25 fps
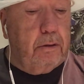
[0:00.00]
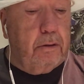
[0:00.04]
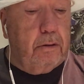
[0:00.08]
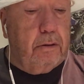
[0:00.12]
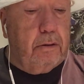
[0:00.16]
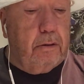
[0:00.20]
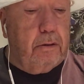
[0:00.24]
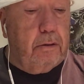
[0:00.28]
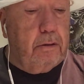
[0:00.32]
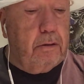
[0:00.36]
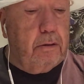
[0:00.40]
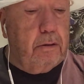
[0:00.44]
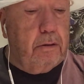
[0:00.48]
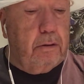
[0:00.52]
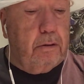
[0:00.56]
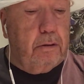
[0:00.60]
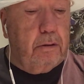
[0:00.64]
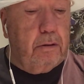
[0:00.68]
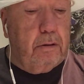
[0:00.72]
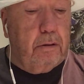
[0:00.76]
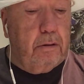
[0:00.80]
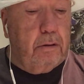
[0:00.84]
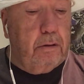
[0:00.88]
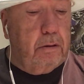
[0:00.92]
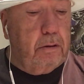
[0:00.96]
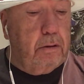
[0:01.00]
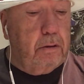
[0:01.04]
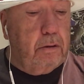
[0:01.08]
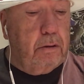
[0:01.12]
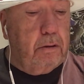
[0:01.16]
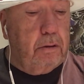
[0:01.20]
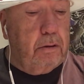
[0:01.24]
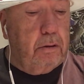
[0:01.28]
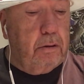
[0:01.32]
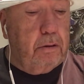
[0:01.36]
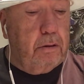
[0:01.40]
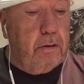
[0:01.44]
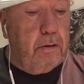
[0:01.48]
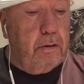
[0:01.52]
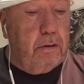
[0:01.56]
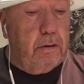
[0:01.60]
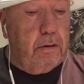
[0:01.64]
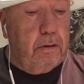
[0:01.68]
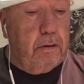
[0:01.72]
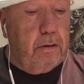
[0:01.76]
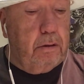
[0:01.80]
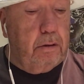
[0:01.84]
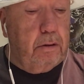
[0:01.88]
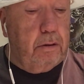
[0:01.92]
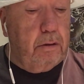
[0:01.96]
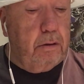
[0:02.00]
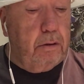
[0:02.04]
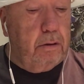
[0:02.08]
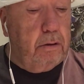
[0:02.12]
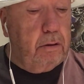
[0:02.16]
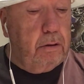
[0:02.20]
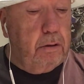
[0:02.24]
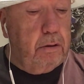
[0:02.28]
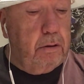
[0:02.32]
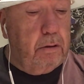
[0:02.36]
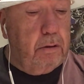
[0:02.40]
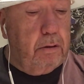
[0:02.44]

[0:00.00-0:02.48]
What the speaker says: (no one is talking)